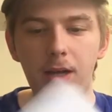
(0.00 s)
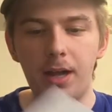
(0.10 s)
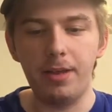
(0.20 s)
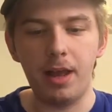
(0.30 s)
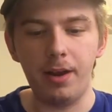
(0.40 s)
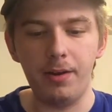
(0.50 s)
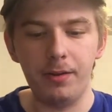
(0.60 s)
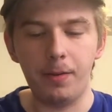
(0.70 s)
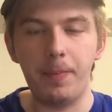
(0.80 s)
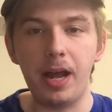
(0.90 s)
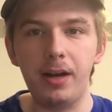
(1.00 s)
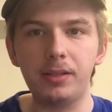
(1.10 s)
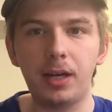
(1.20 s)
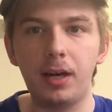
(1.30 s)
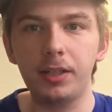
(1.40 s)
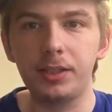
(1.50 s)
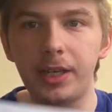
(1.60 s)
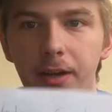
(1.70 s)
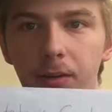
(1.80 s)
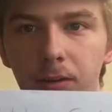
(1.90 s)
And then the pentatonic
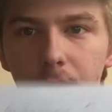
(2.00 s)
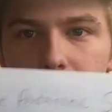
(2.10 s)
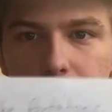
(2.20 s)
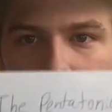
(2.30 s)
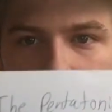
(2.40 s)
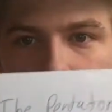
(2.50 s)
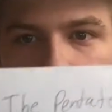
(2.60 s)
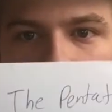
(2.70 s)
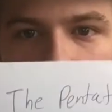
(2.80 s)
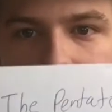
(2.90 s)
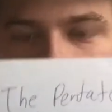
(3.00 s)
scale, which we